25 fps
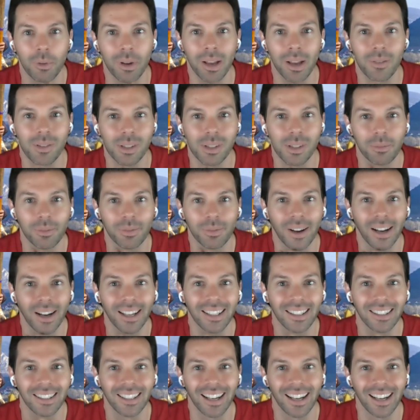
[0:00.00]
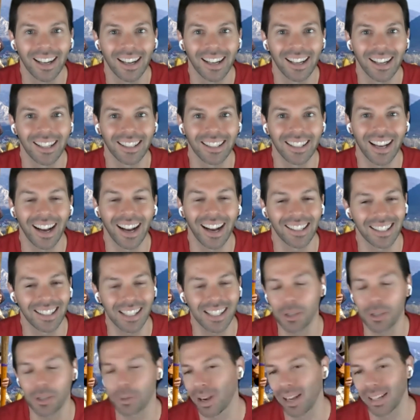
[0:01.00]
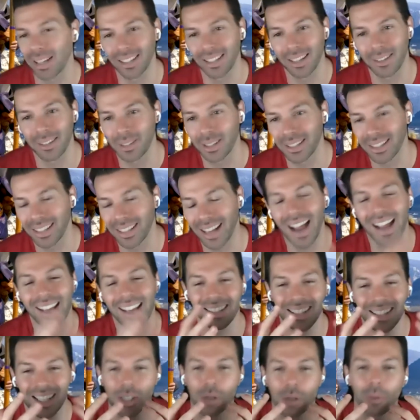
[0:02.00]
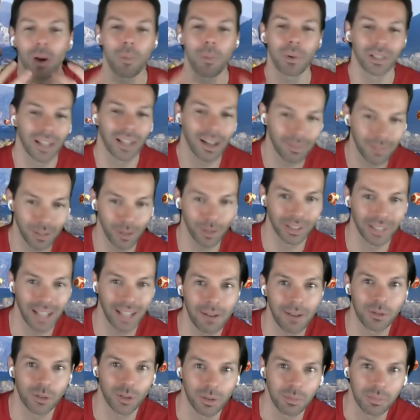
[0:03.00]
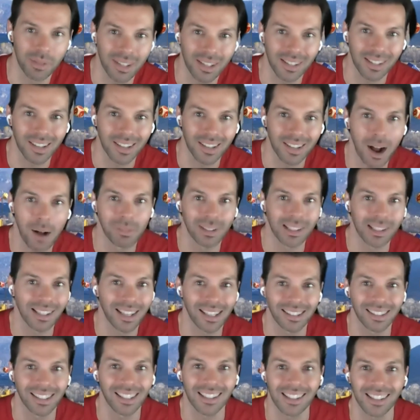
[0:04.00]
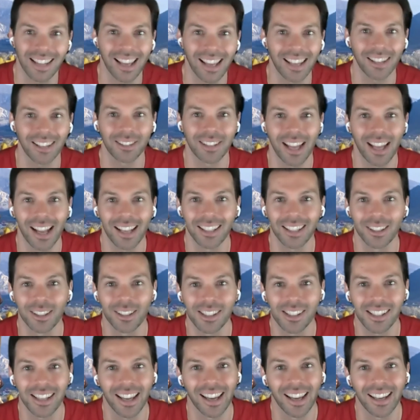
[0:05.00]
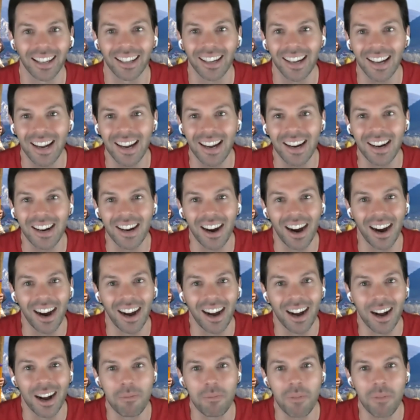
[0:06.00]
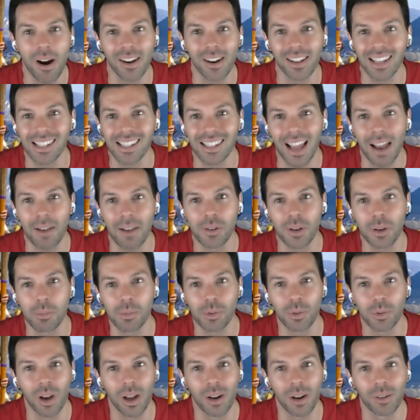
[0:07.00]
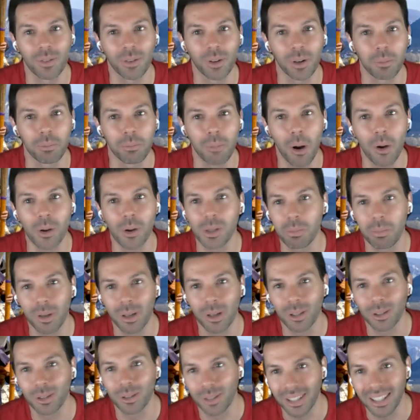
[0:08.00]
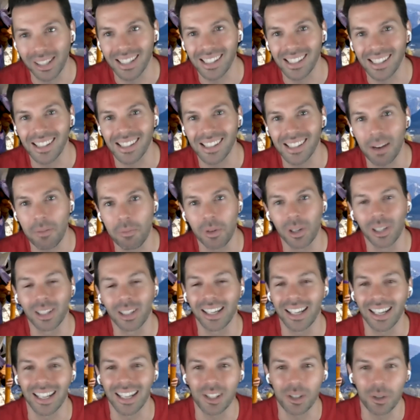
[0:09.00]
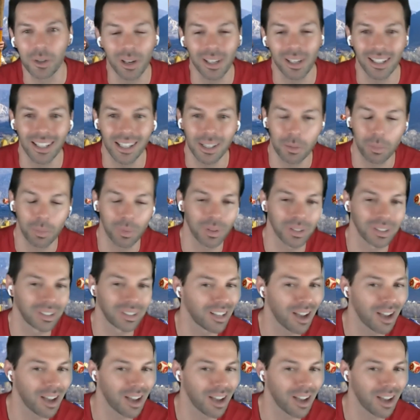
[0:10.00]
We have some fun. This is why I love this is why we love doing live streams, because comments like this. Thank you, Daniel, saying, are these live streams run for most build releases? I'm really enjoying this.